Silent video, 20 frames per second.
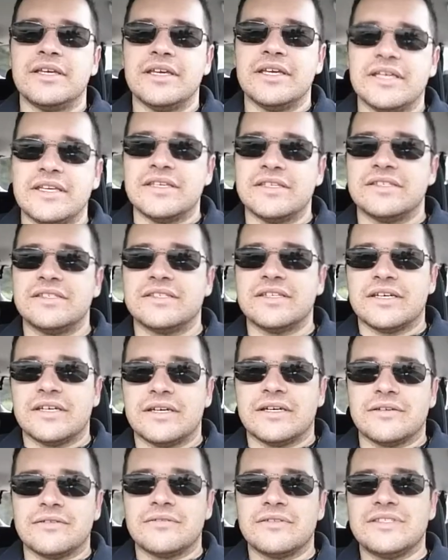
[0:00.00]
is
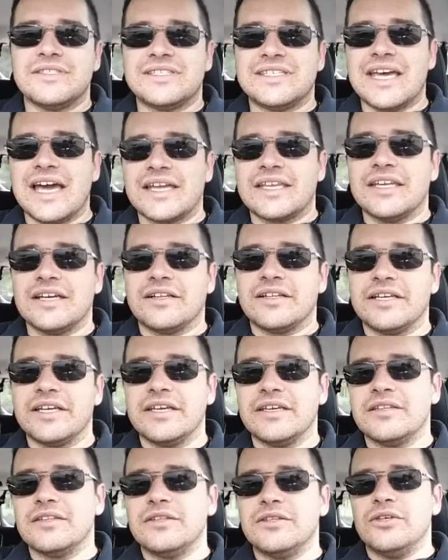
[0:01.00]
uh,
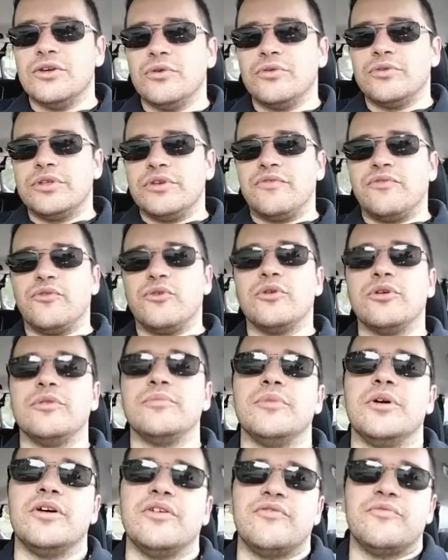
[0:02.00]
technically the only
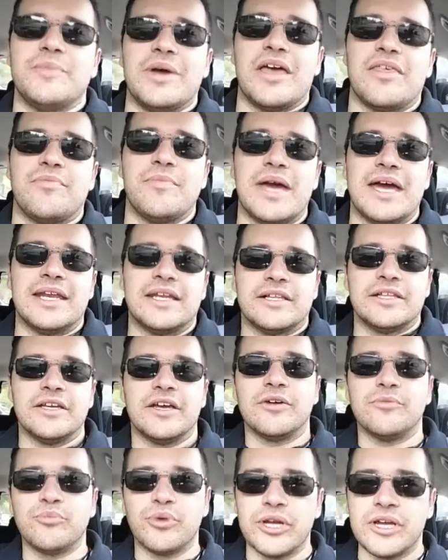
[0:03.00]
form of mathematically
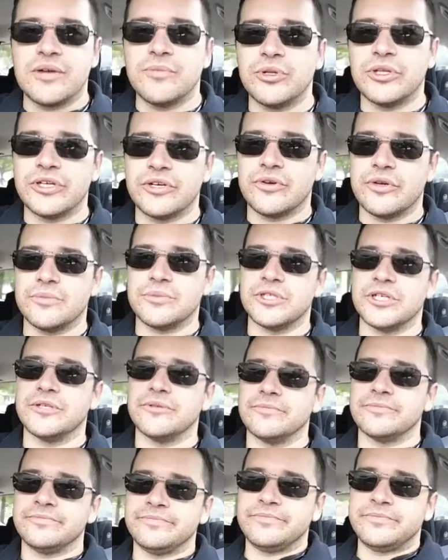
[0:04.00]
unbreakable
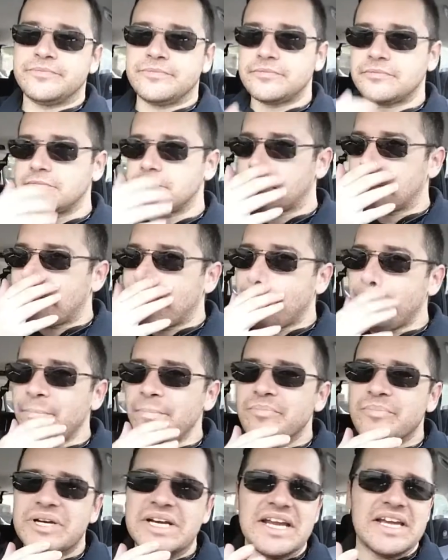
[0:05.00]
encryption
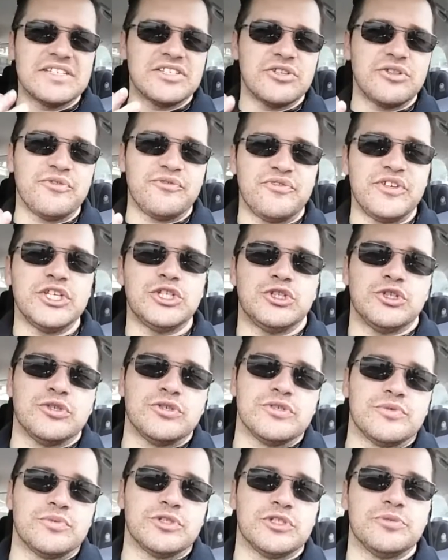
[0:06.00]
but it has other
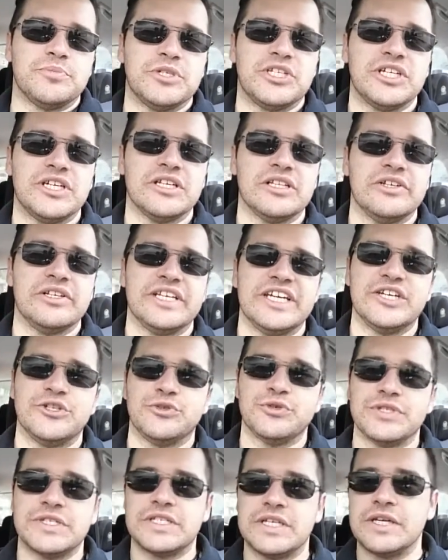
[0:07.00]
features which are particularly
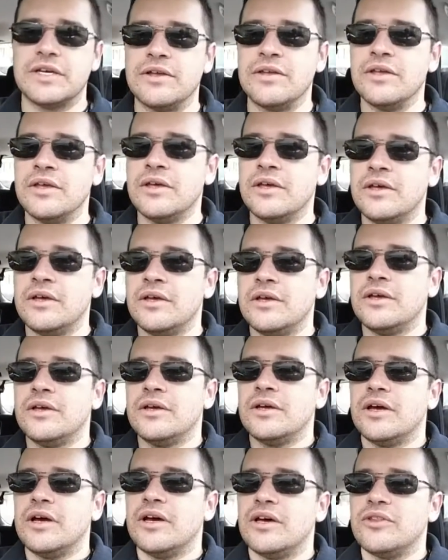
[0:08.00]

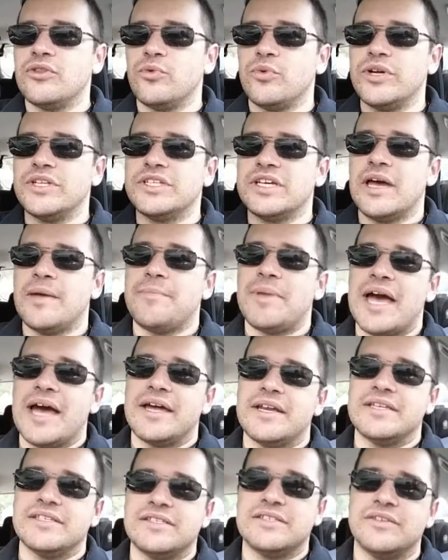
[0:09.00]
interesting. Uh, the one-time
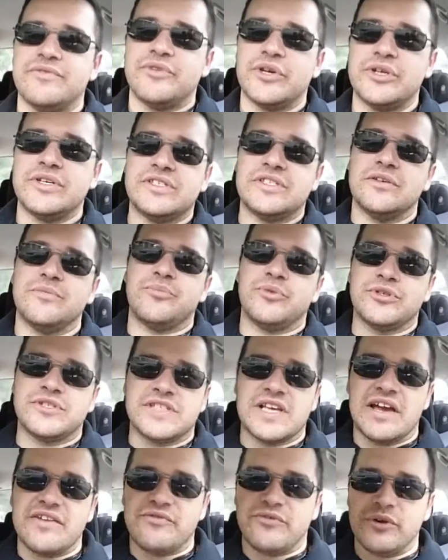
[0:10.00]
pad is a very simple
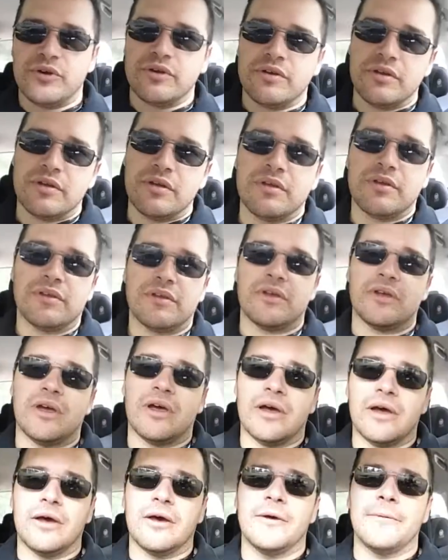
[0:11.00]
cipher.
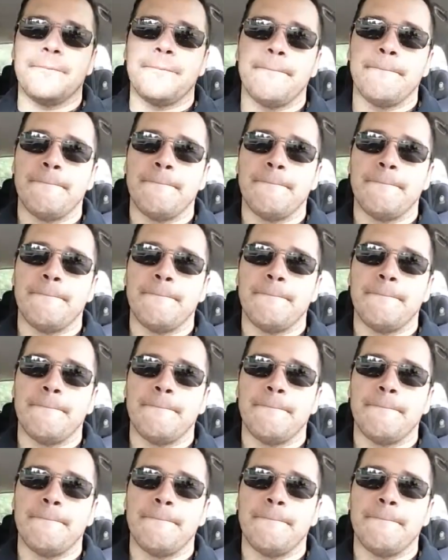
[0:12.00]
Uh,